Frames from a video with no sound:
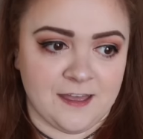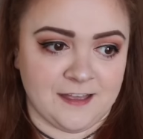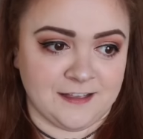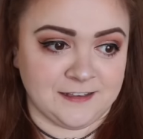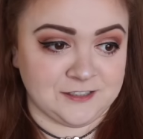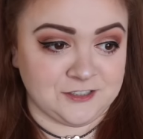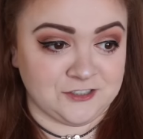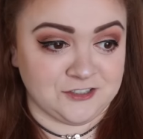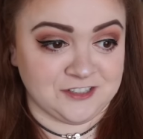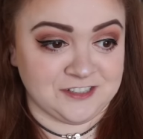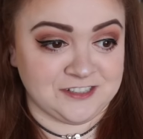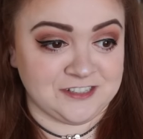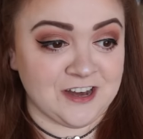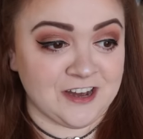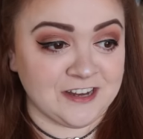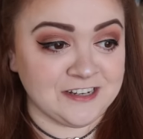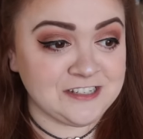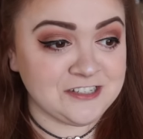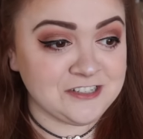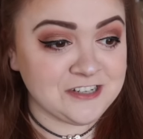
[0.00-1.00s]
It's just
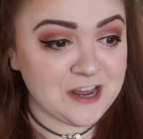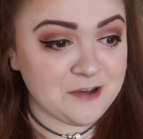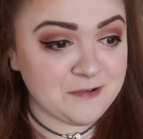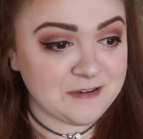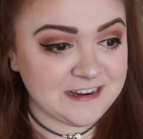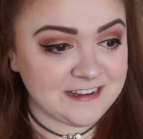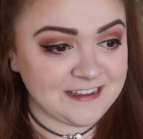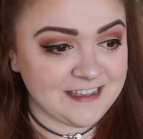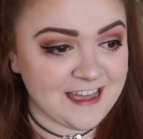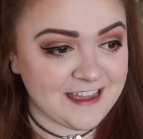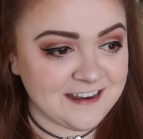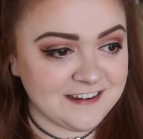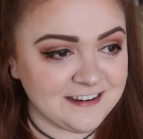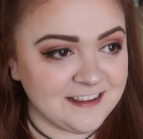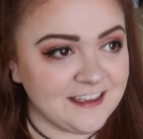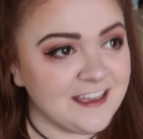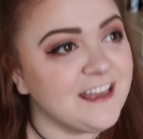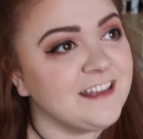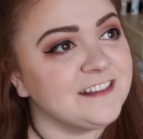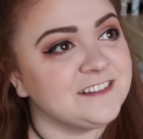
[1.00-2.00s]
started snowing again.
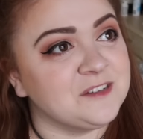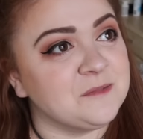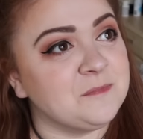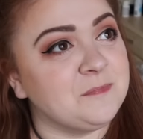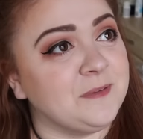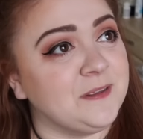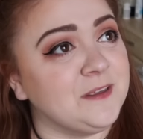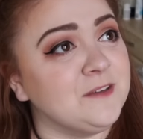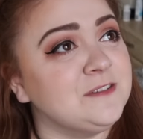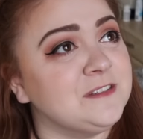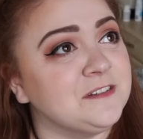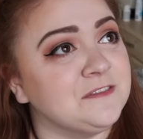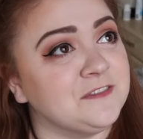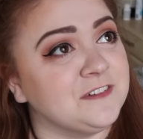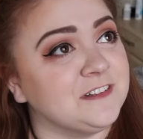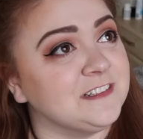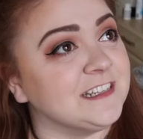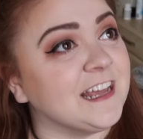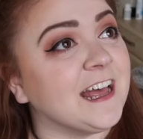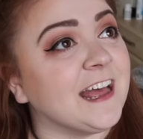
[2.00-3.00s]
It's a
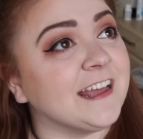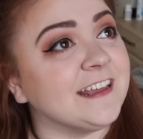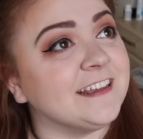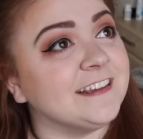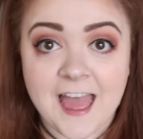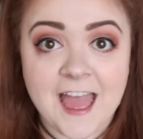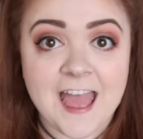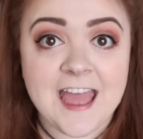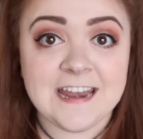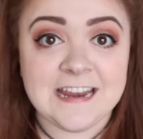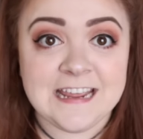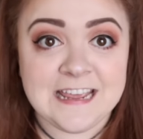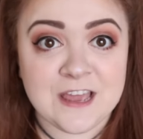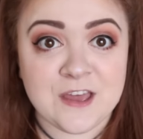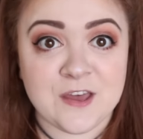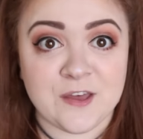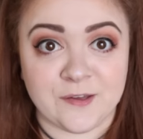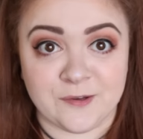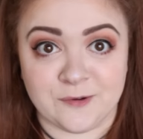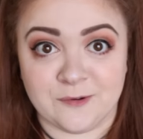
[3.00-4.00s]
beautiful day.
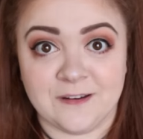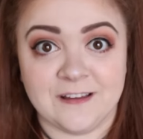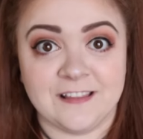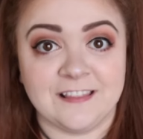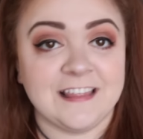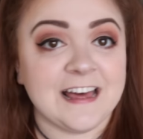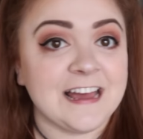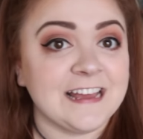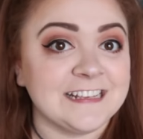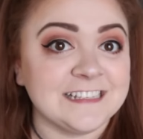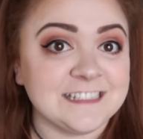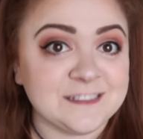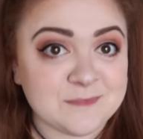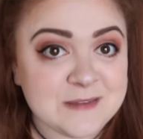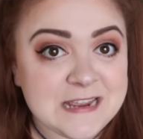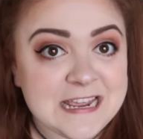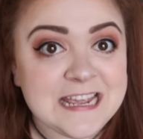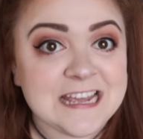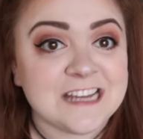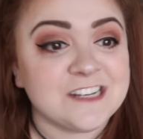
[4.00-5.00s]
Anywho, that is
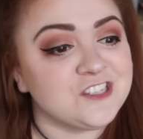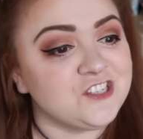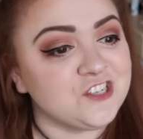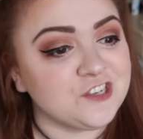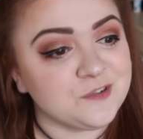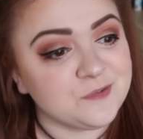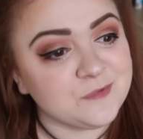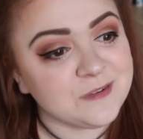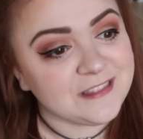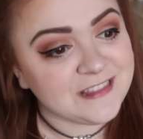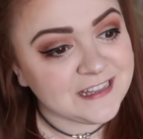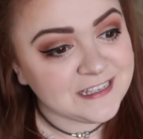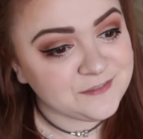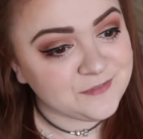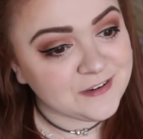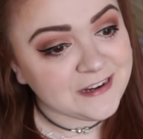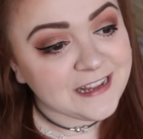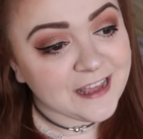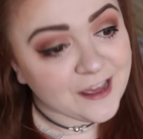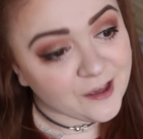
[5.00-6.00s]
me done with this
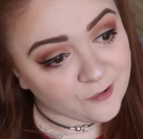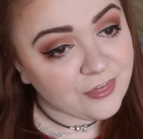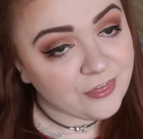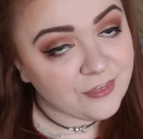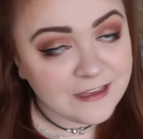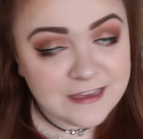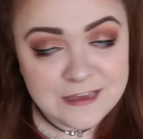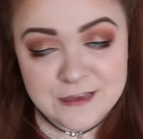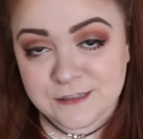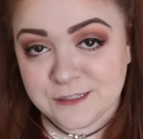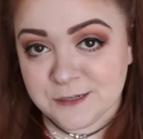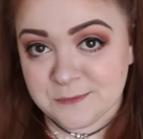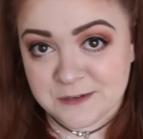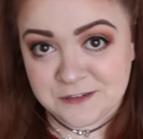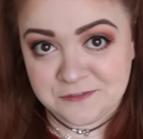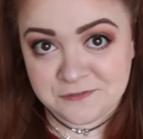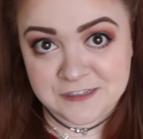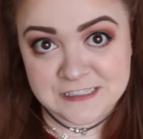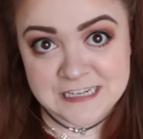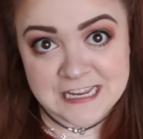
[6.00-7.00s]
video. Thank you so
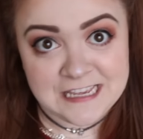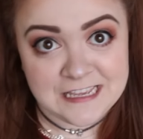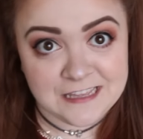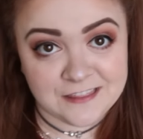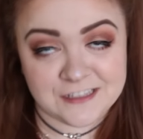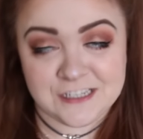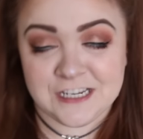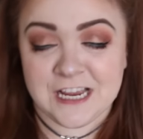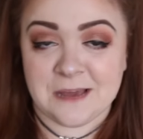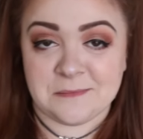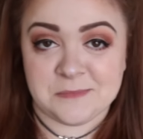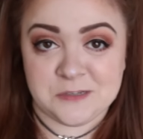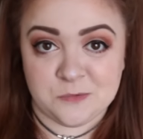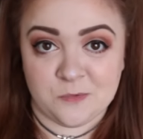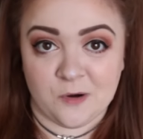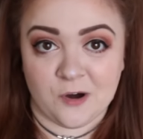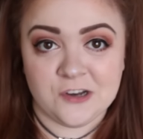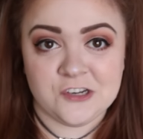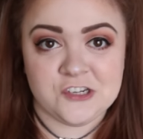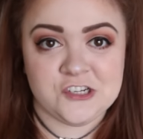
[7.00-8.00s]
much for taking the time to
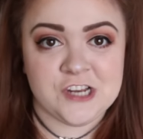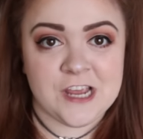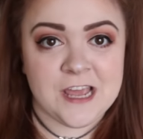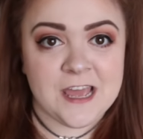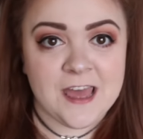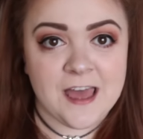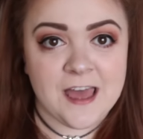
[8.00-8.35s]
watch.